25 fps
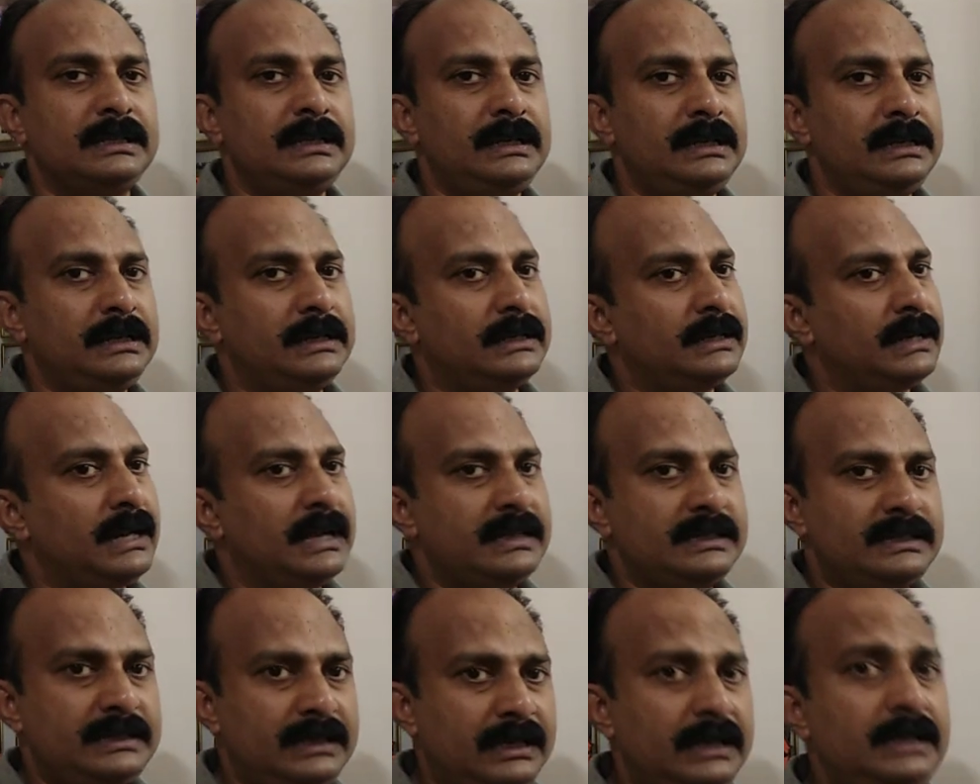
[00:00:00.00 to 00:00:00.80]
In
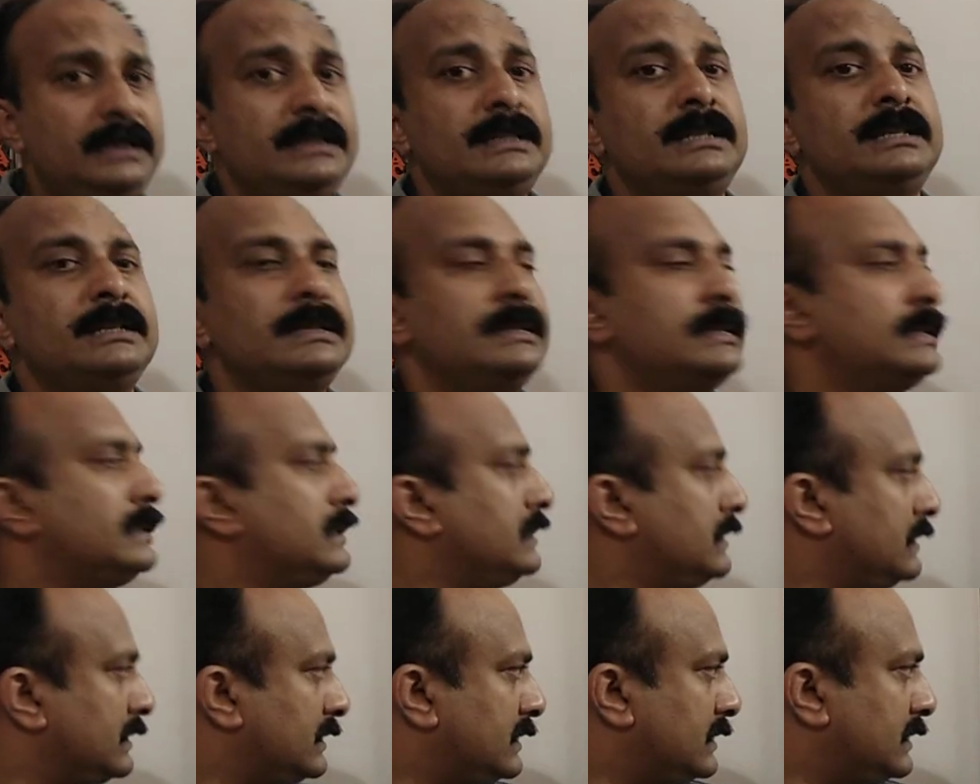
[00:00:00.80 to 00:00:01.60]
class 8,
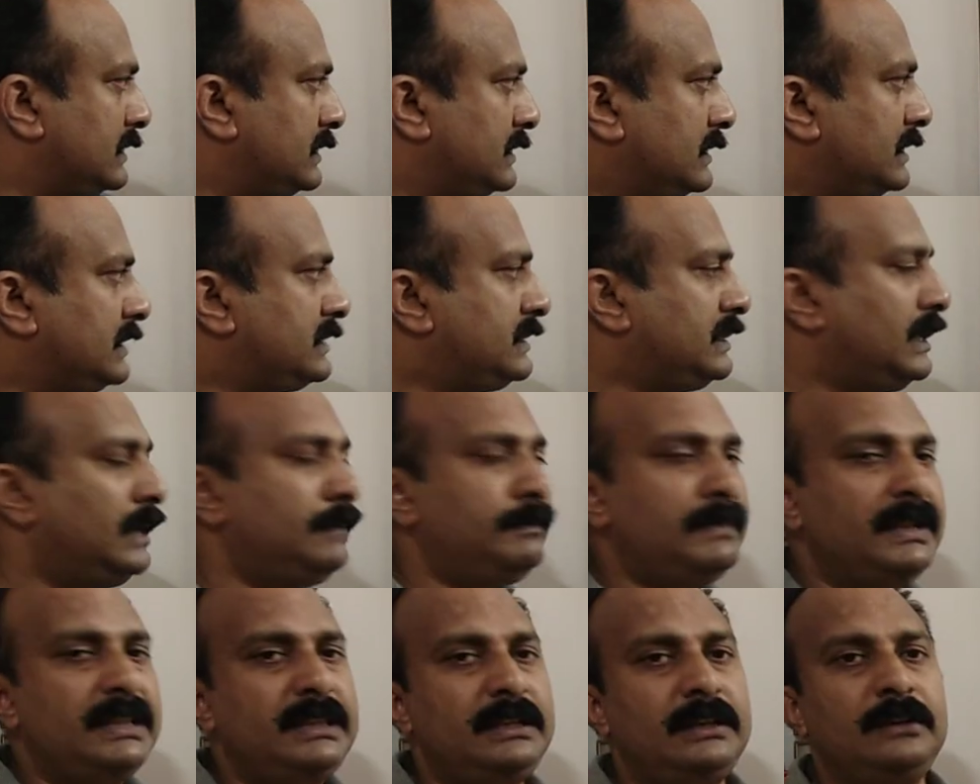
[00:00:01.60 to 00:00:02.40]
the
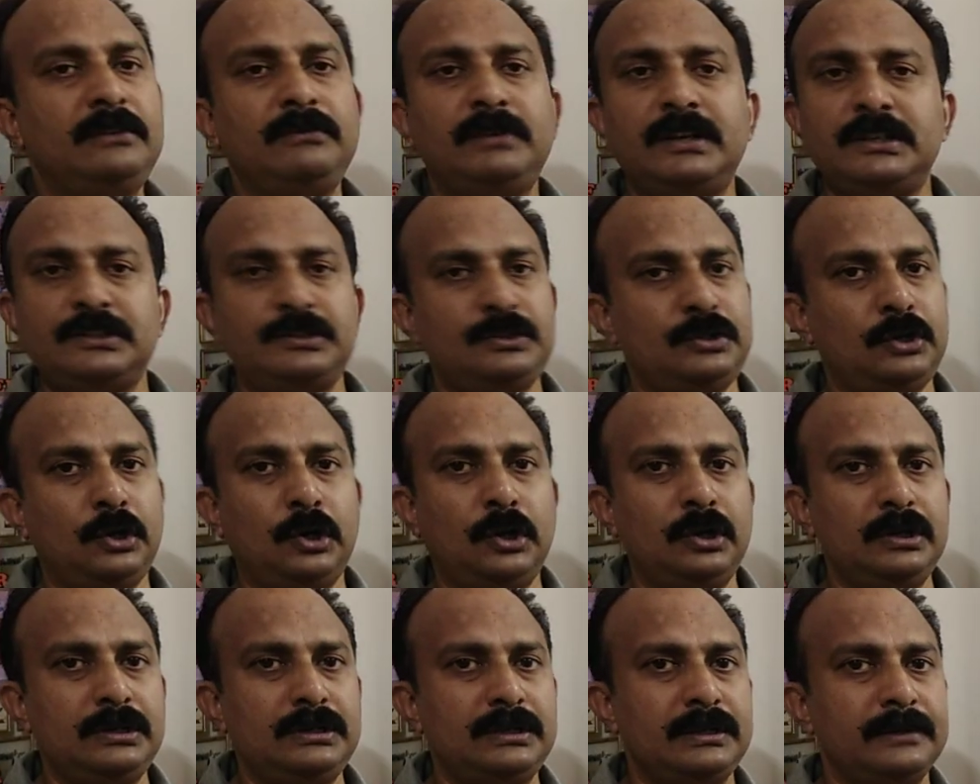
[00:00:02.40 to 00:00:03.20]
same method was
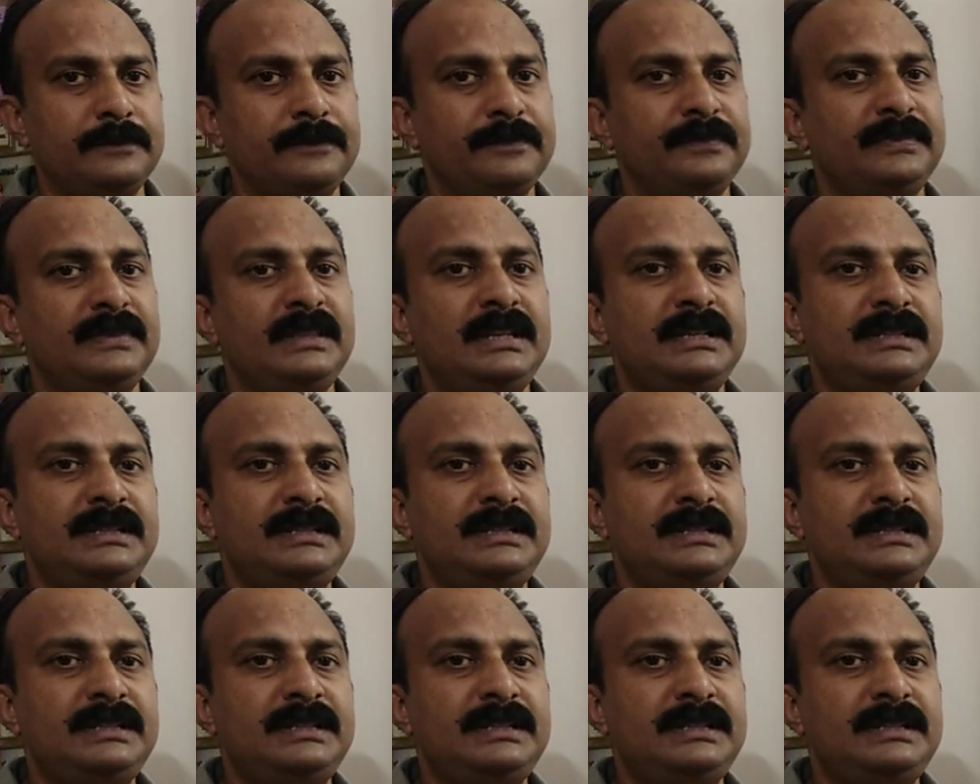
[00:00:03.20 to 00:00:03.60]
taught.